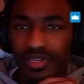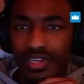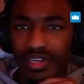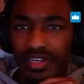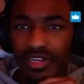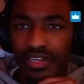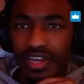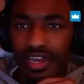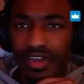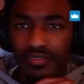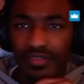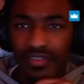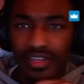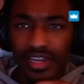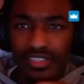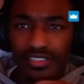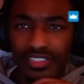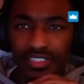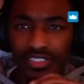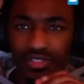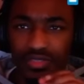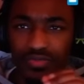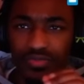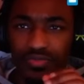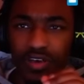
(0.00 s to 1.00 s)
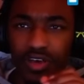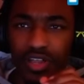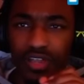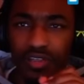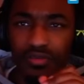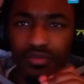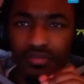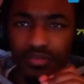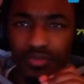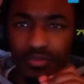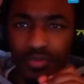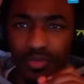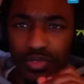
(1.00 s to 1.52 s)
like, and I still follow
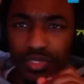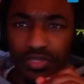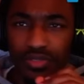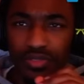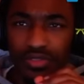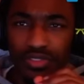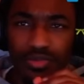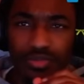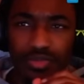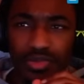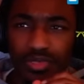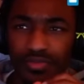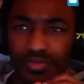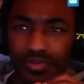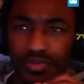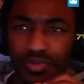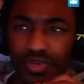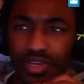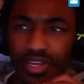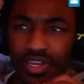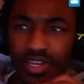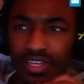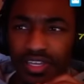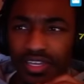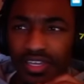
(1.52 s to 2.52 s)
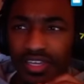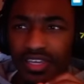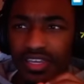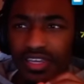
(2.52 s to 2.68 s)
him from when he used to play Fortnite,